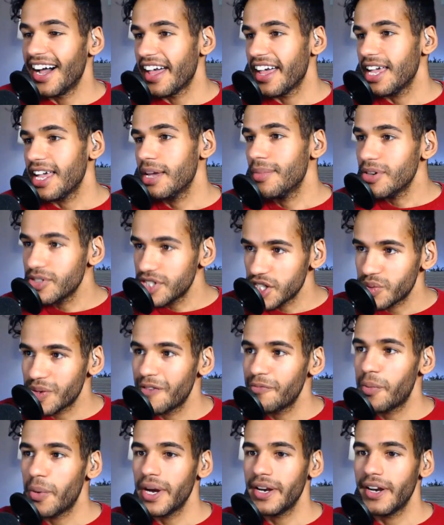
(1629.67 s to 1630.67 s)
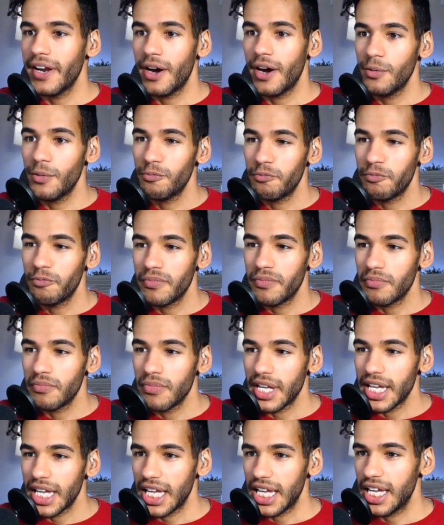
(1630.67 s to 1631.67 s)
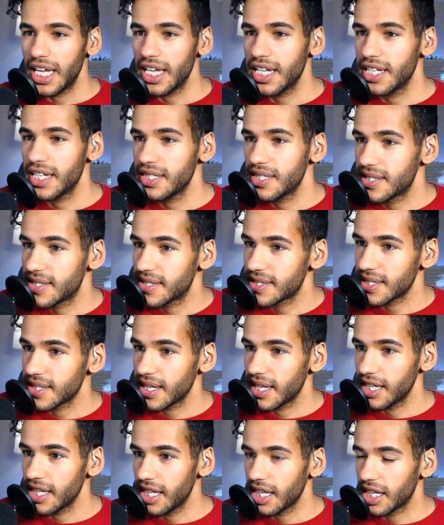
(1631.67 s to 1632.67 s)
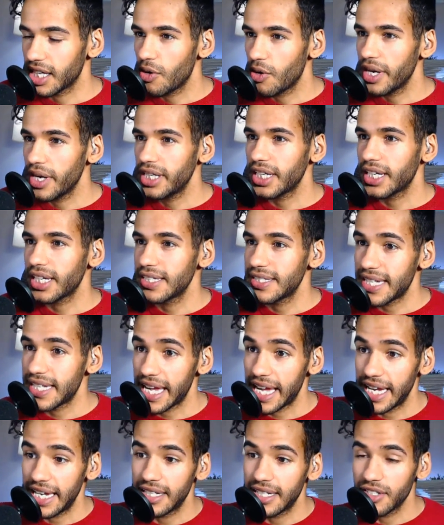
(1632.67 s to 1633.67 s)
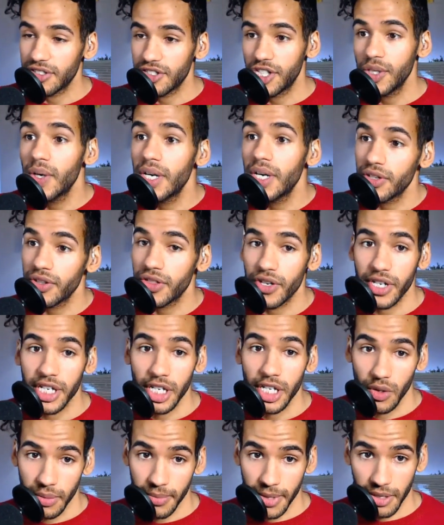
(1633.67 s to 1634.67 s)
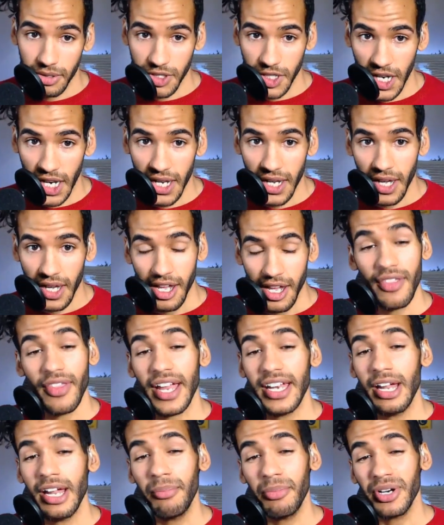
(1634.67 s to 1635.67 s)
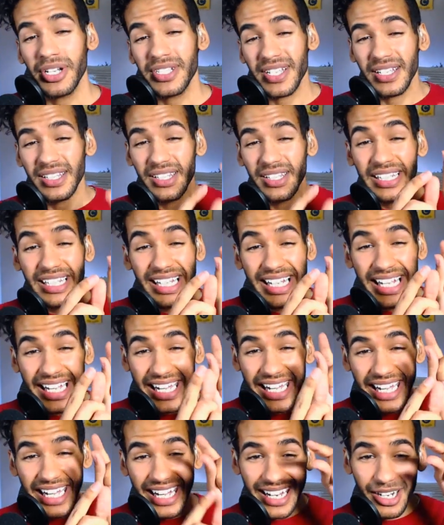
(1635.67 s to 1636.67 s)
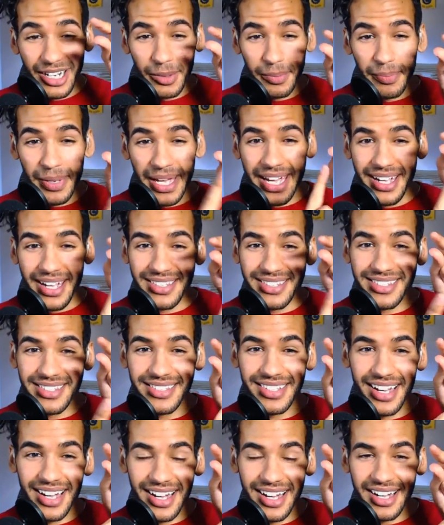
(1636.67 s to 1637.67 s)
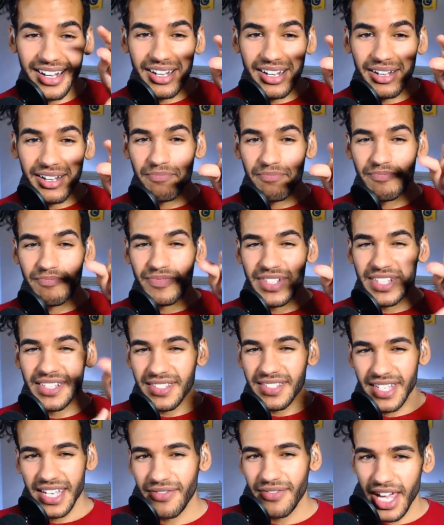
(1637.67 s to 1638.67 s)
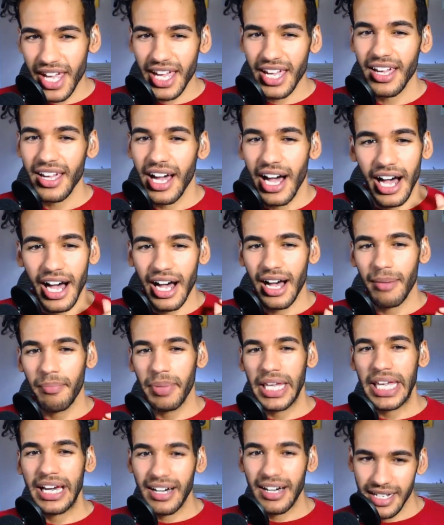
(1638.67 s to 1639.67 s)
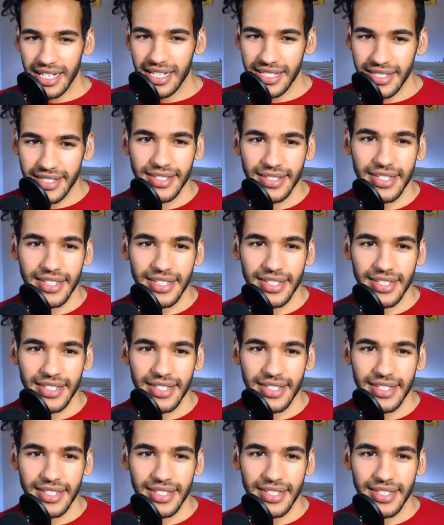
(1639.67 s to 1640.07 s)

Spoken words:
Emoji 12.0 is going to contain 230 new emoji. That number is a little bit deceiving because